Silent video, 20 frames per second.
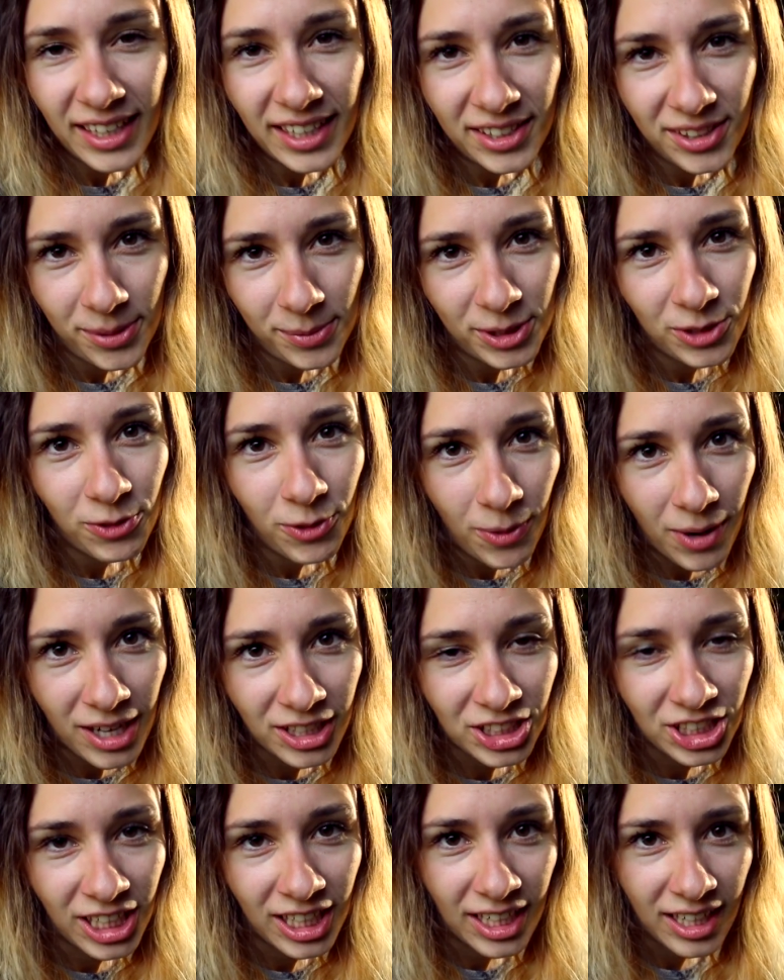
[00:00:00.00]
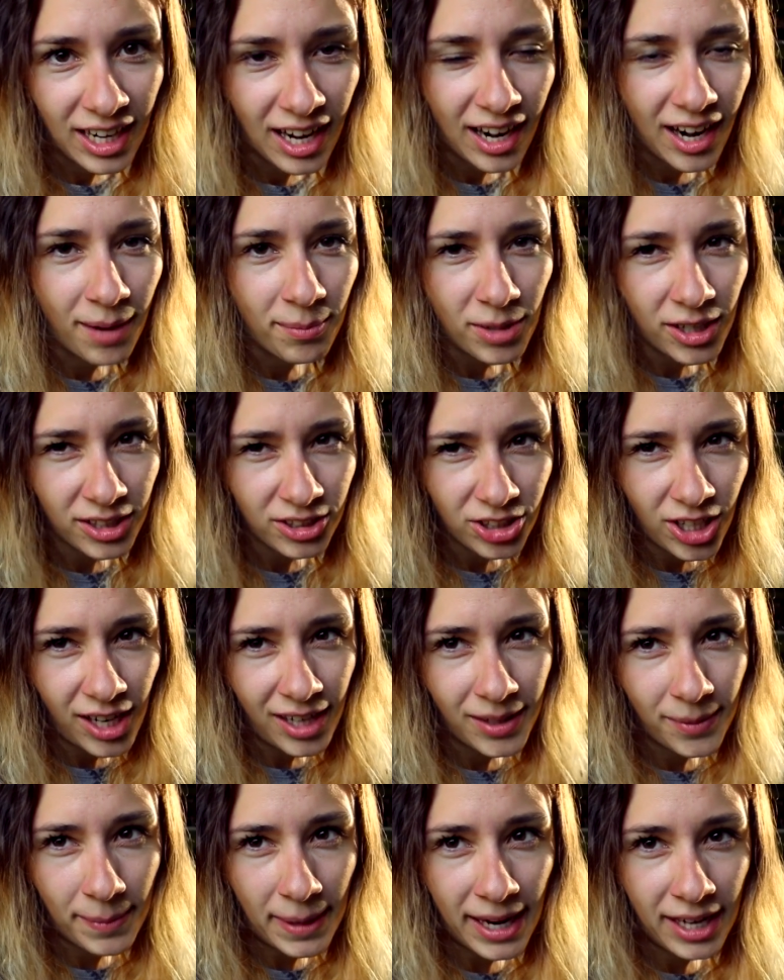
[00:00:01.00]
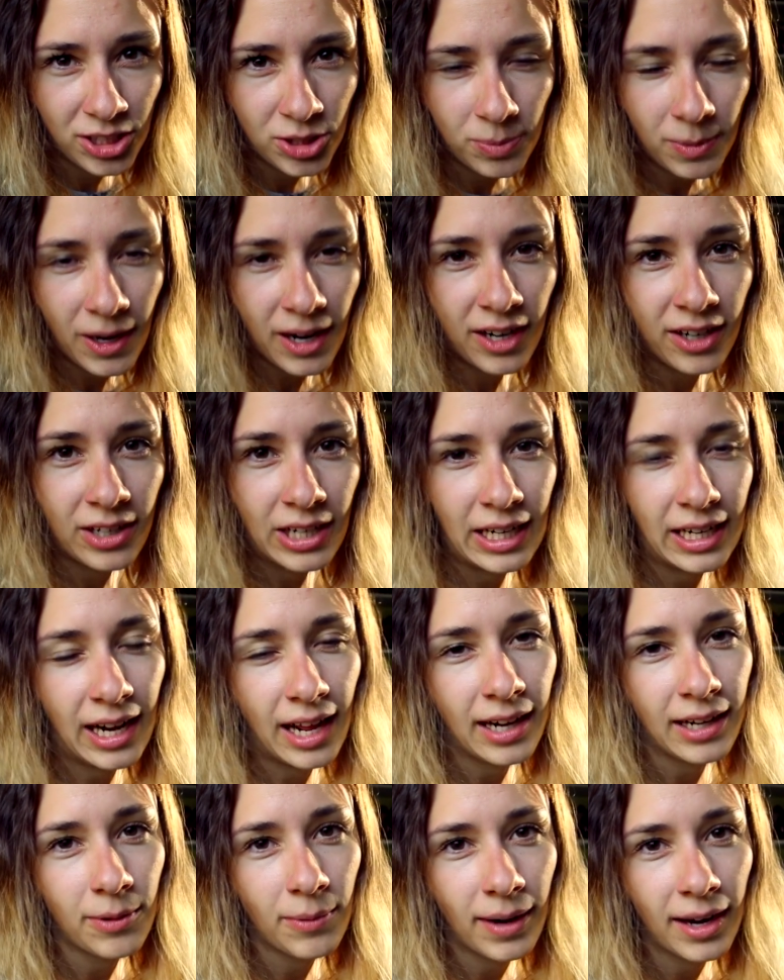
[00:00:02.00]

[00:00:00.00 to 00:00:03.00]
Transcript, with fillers: Thank you so much for watching, and I'm not trying to bash Breyer in any